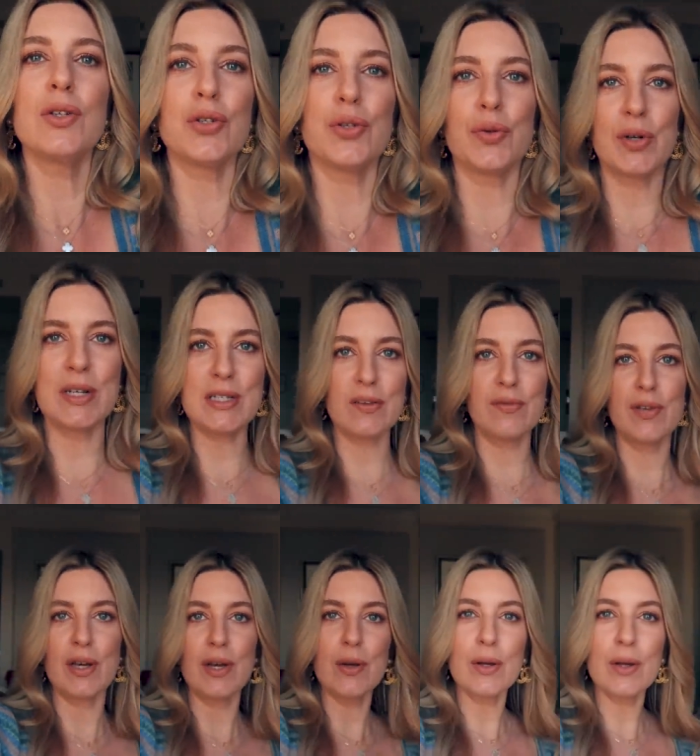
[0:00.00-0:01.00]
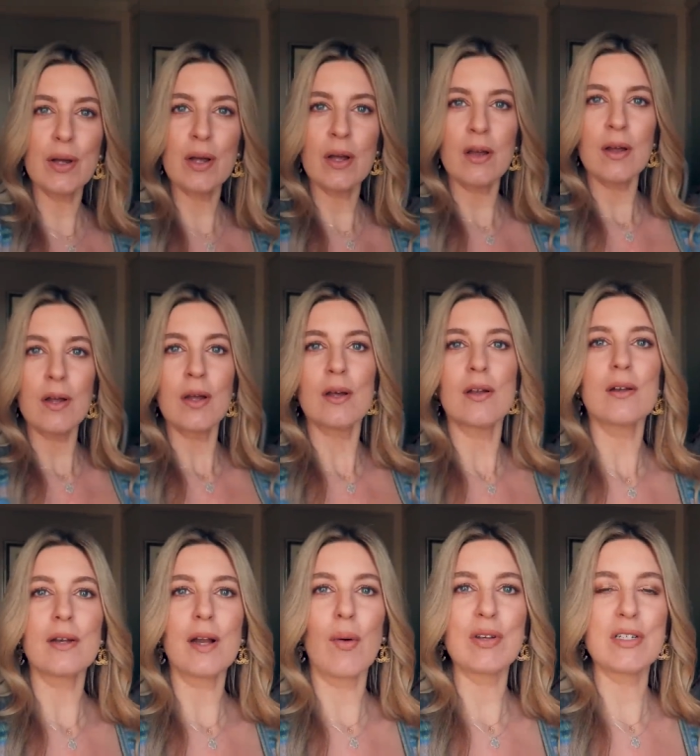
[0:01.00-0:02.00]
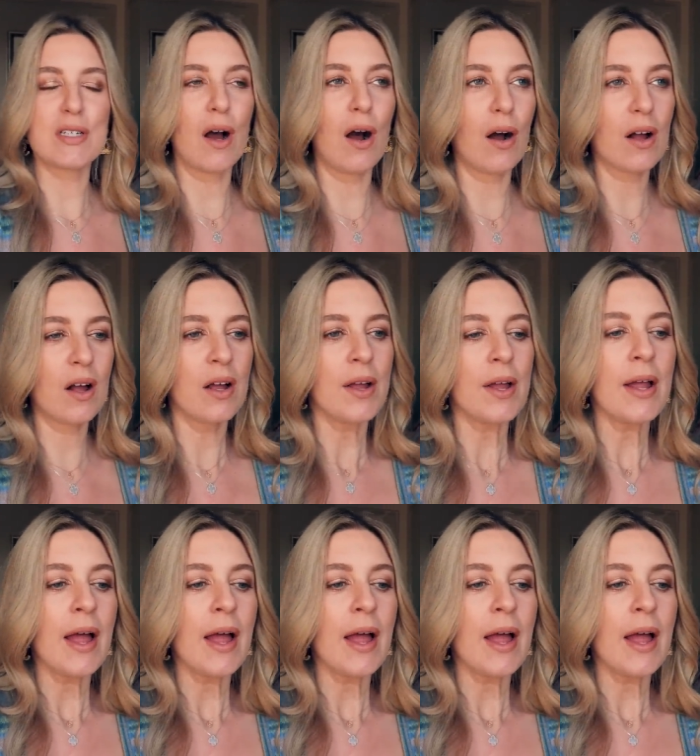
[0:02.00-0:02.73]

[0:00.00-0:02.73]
too noisy for you. Now it's dark.